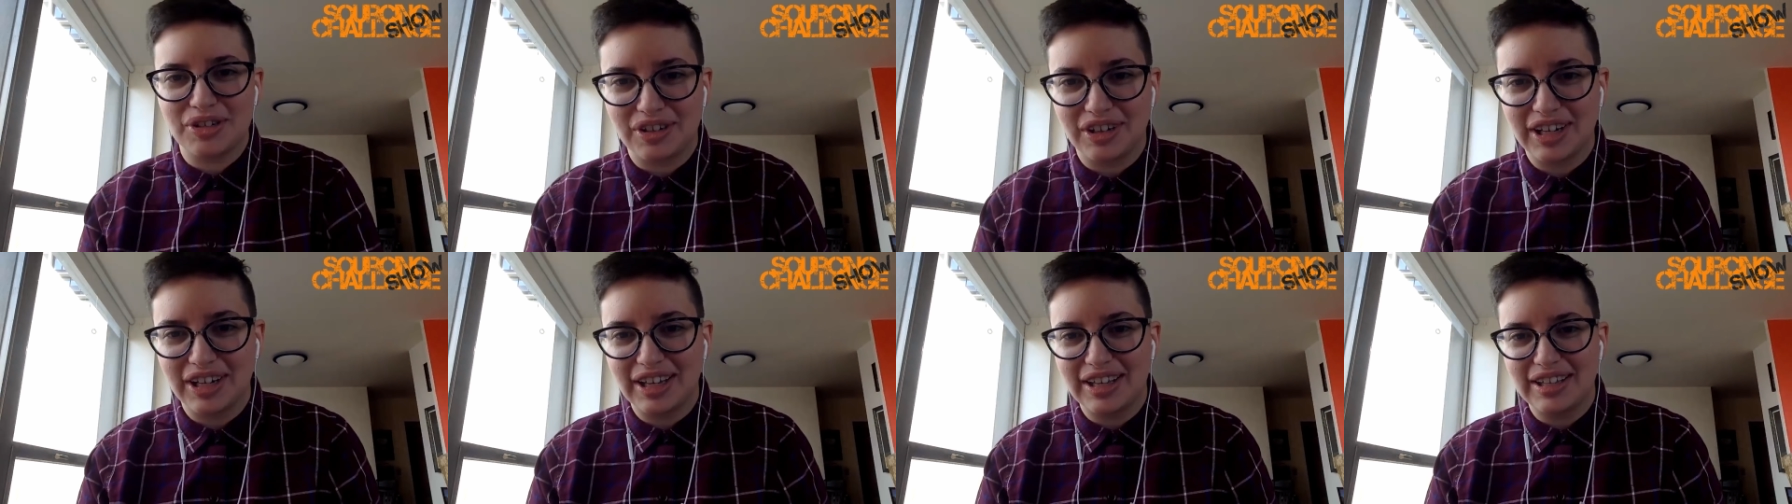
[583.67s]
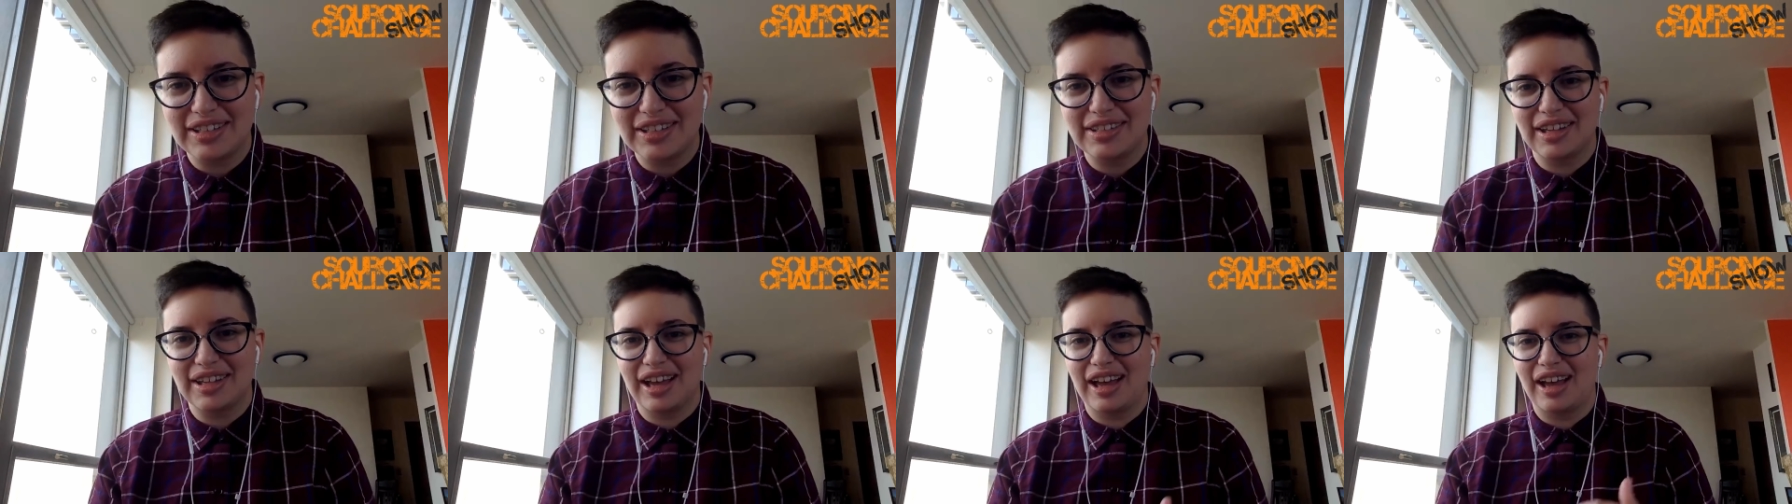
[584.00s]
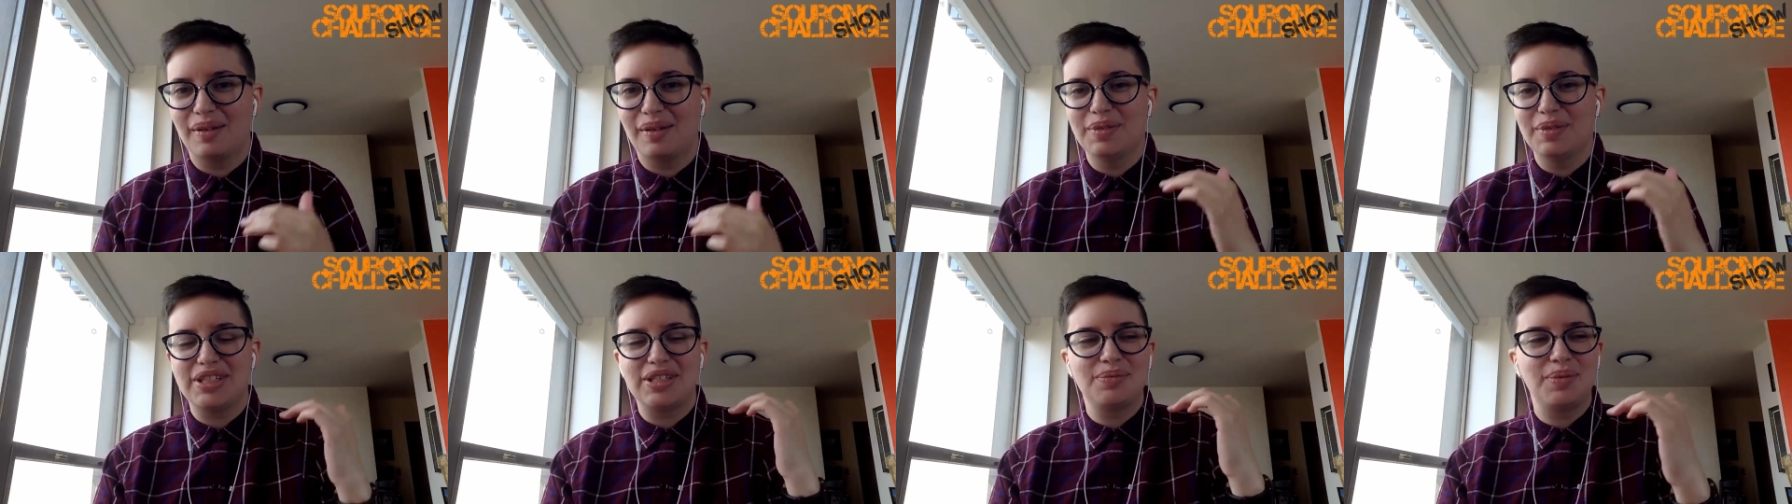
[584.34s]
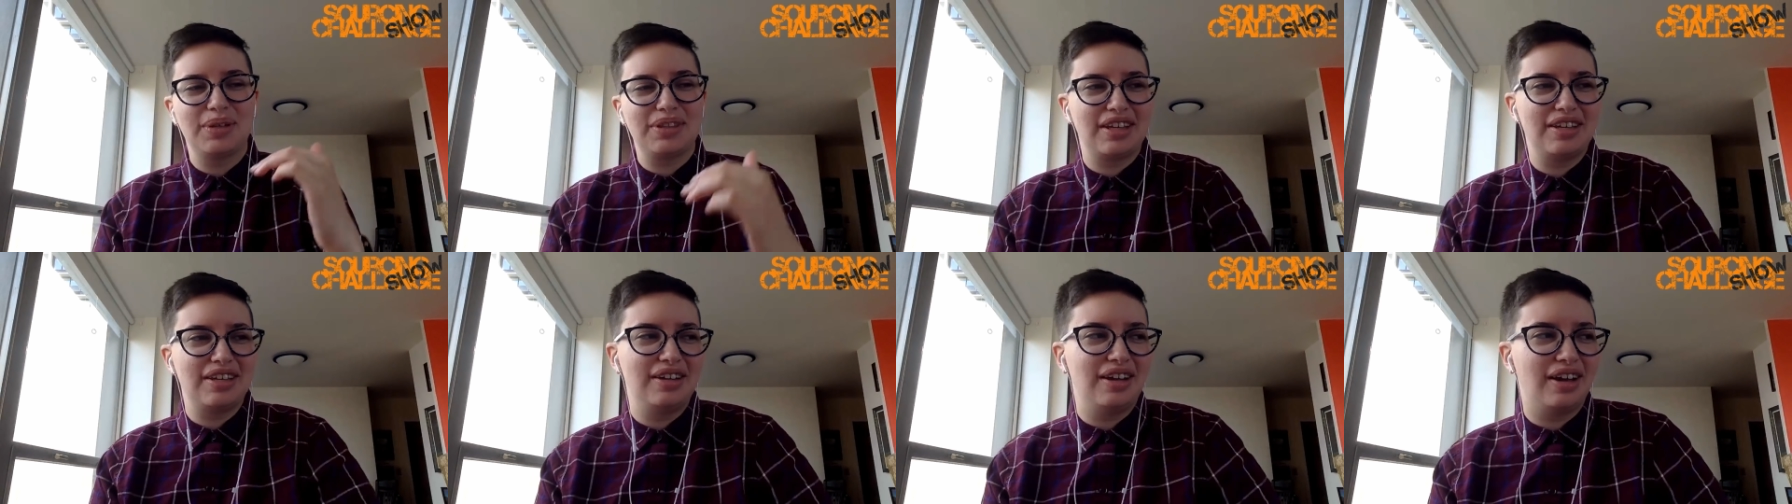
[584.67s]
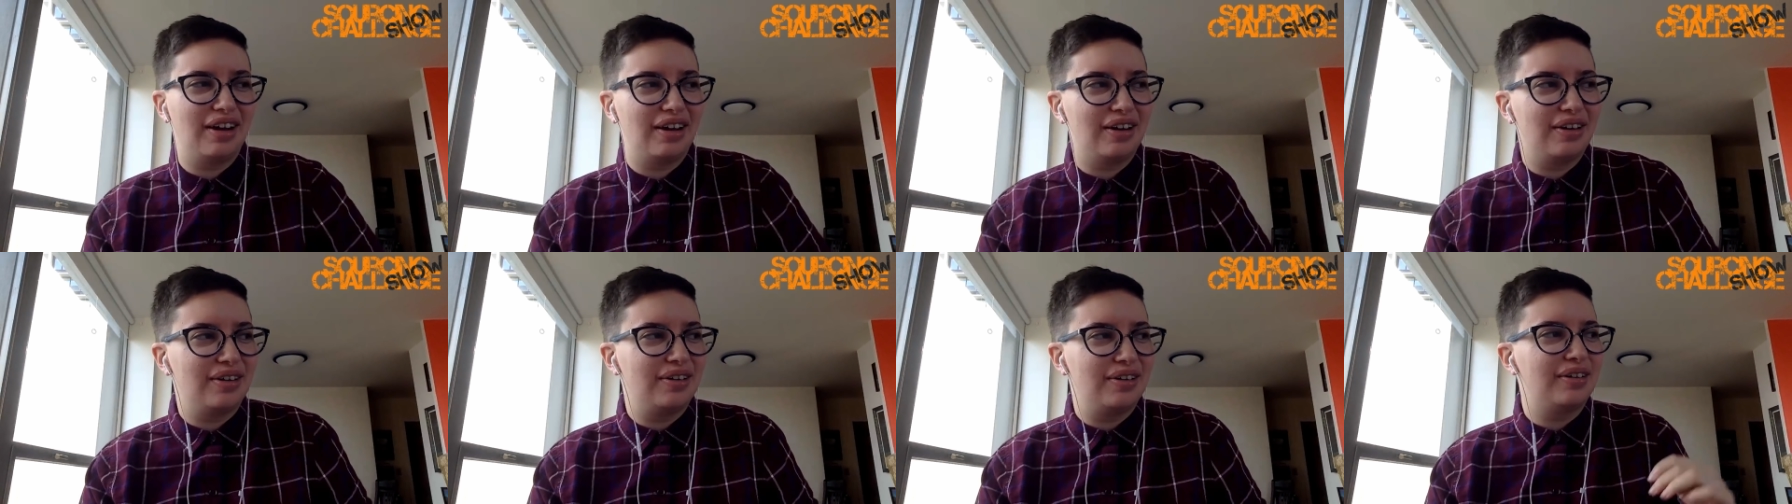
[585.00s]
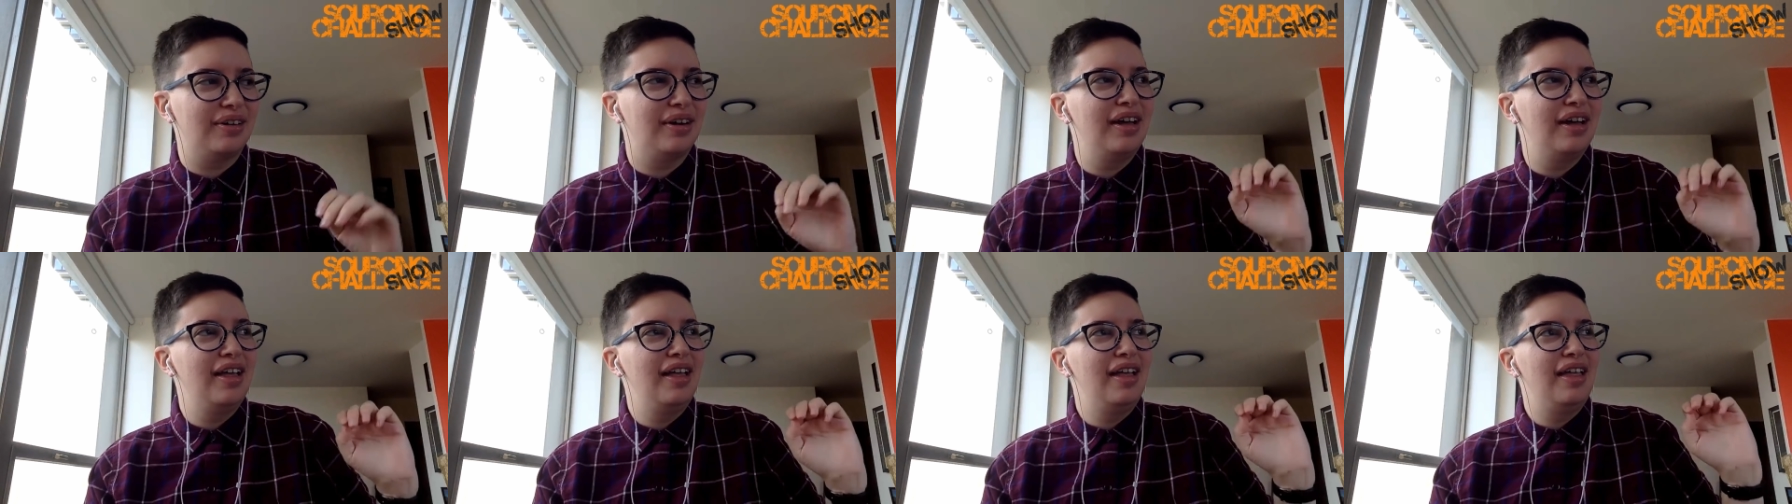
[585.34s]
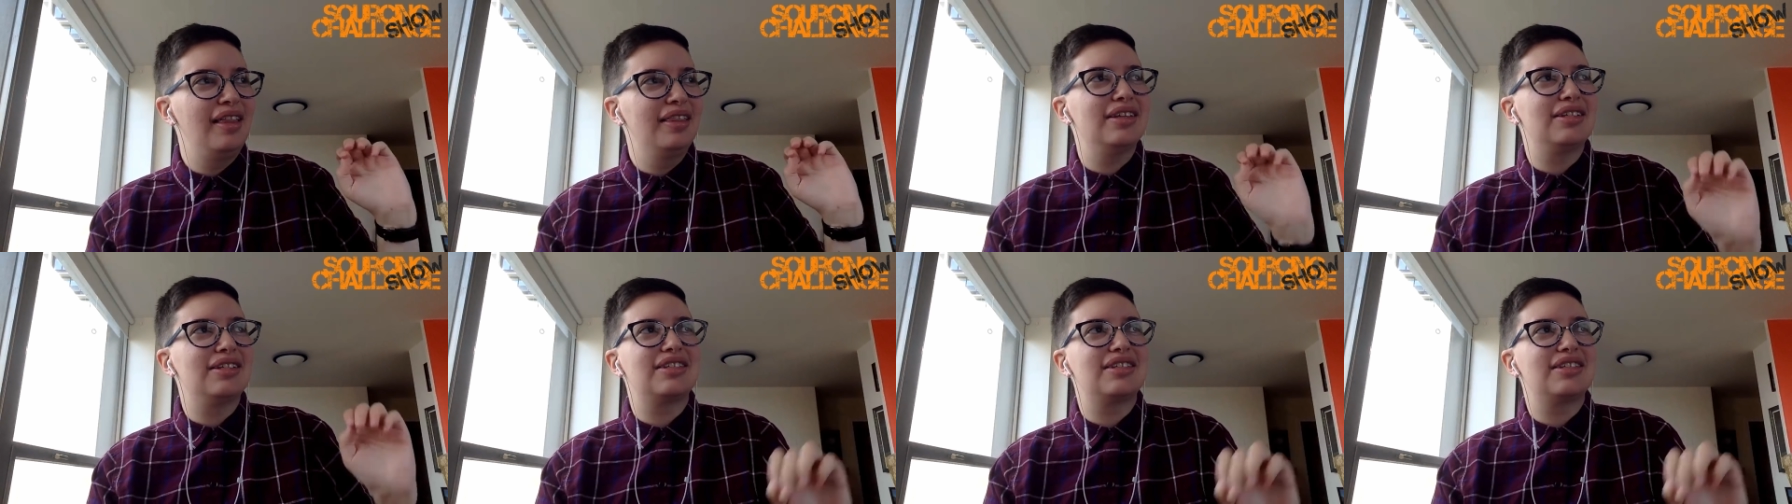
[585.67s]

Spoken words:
sourcer is. This is what they know.